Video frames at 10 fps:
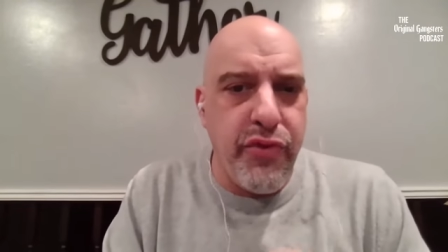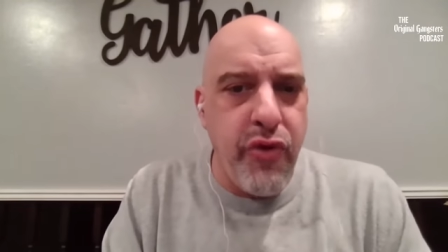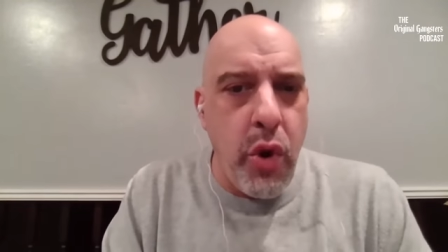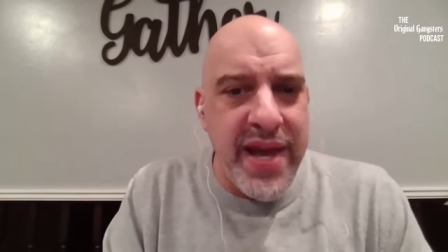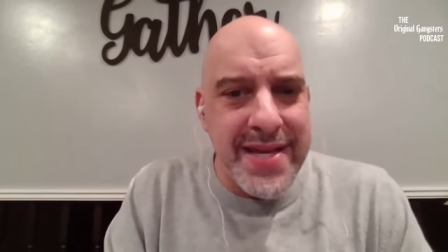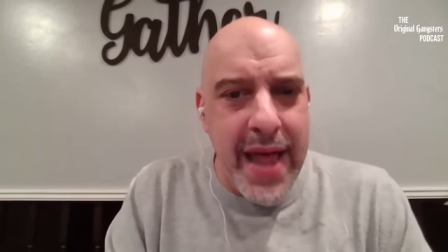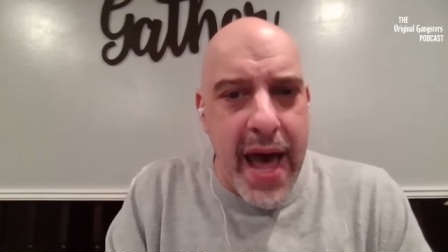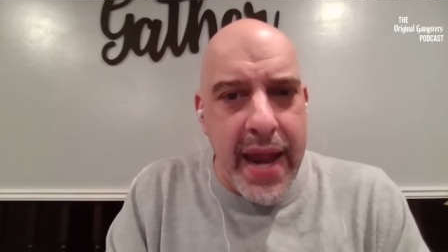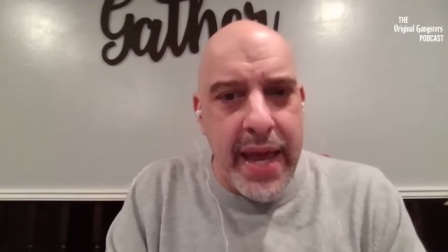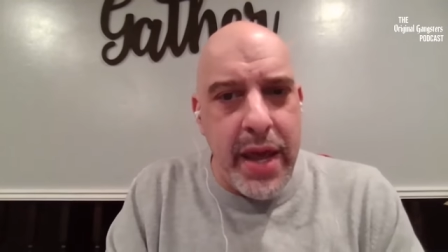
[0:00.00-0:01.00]
thrown his
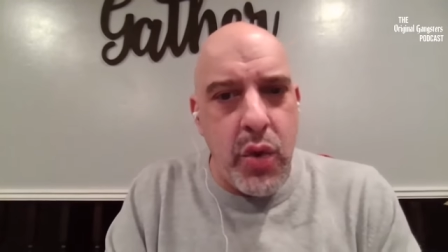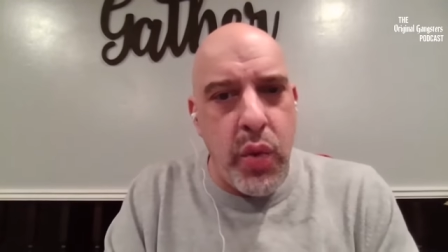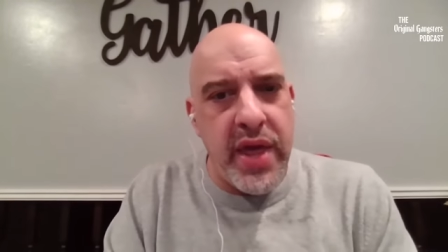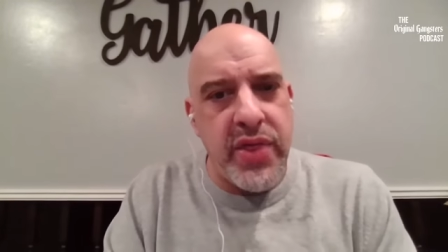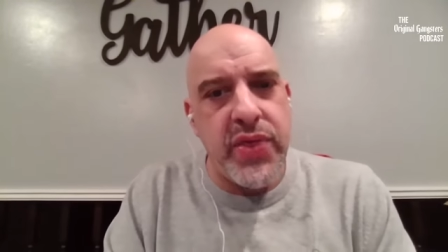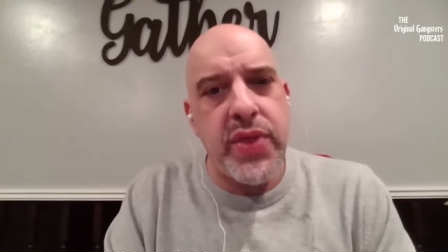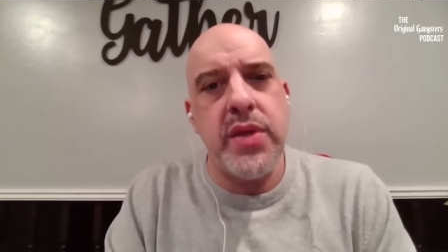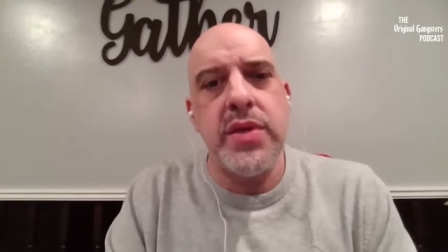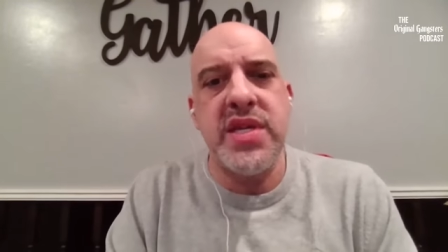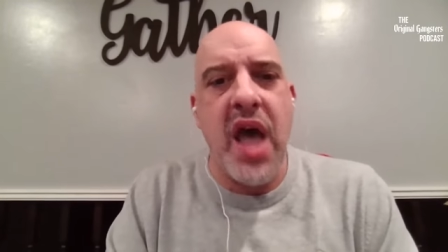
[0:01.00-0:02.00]
lot in with
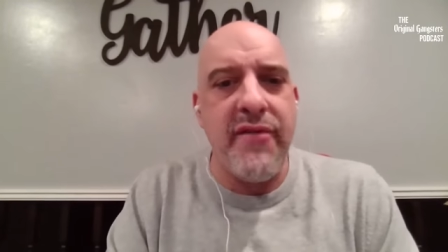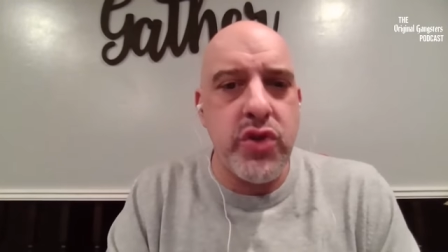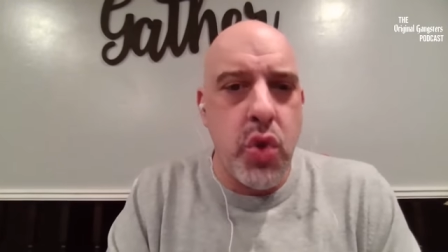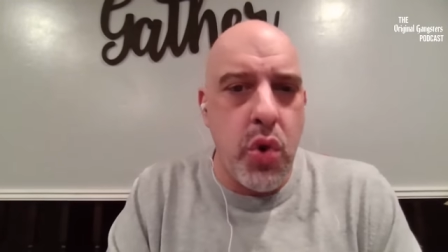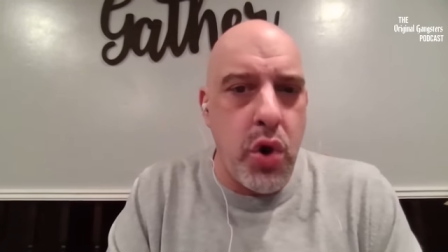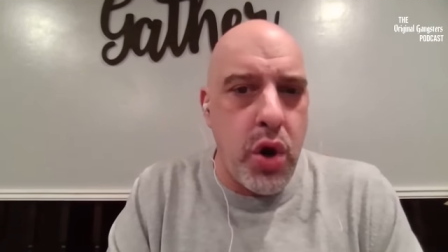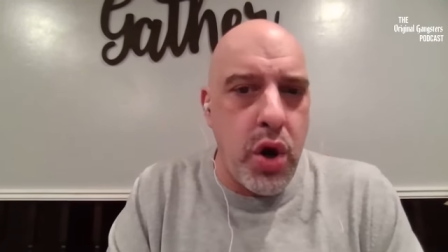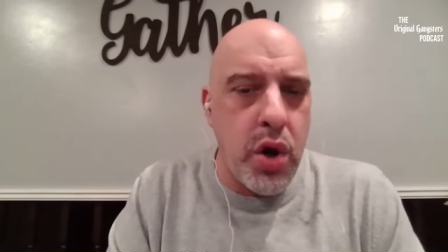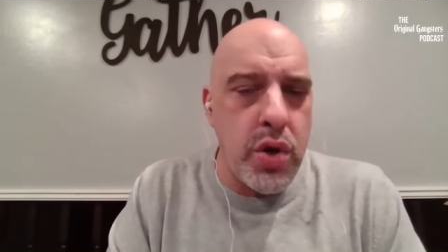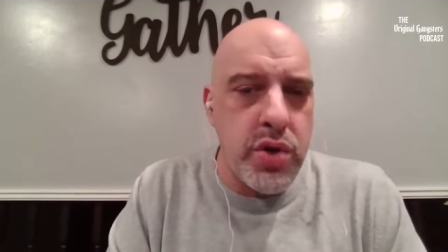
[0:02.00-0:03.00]

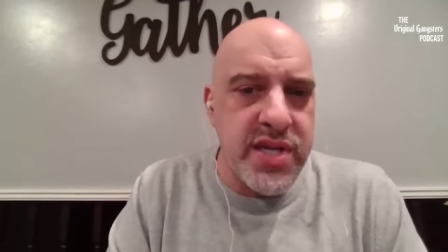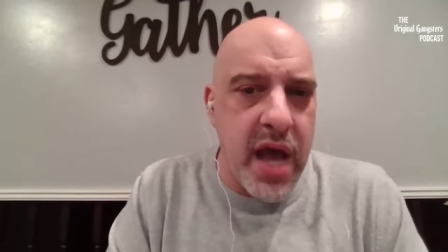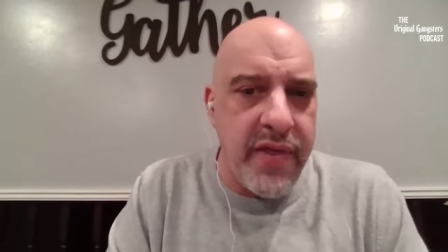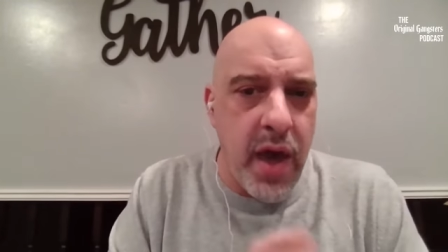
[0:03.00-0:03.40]
Salvatore Sal,